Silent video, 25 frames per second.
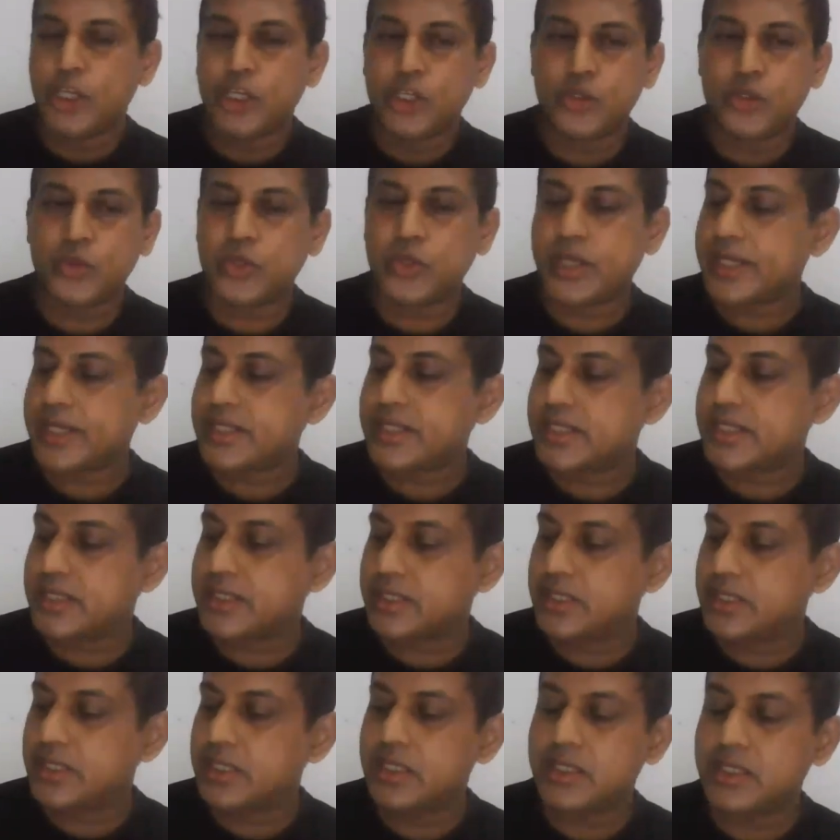you can
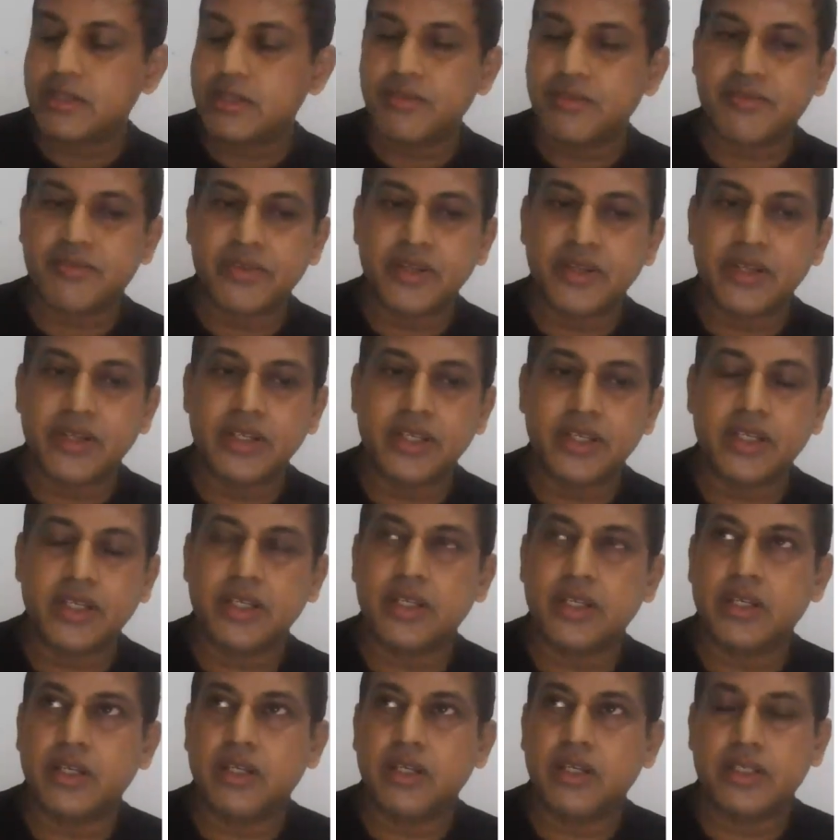see different
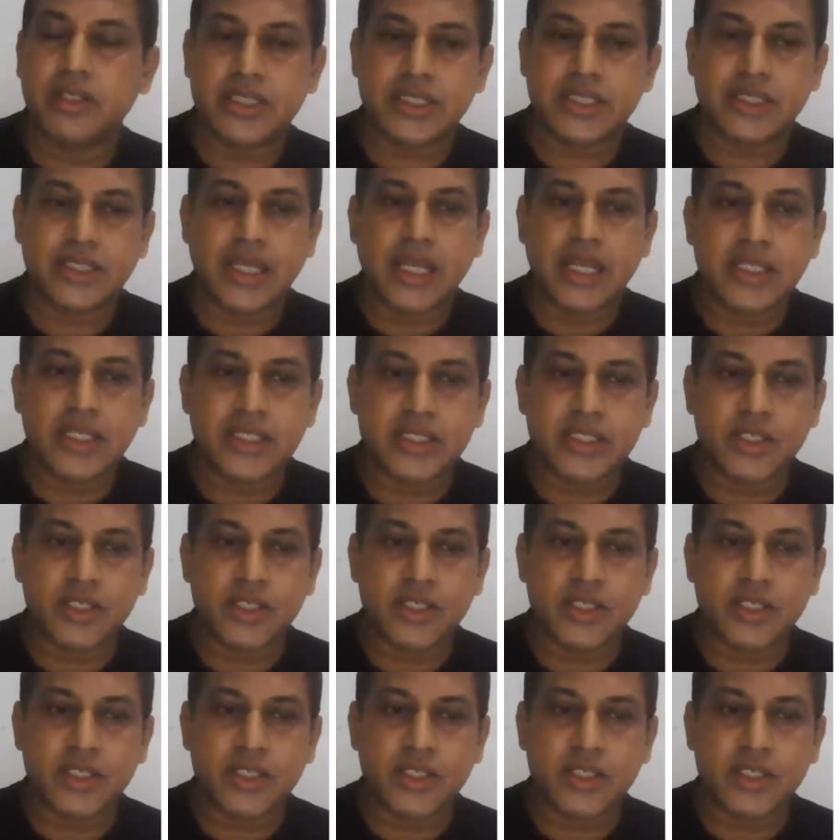cells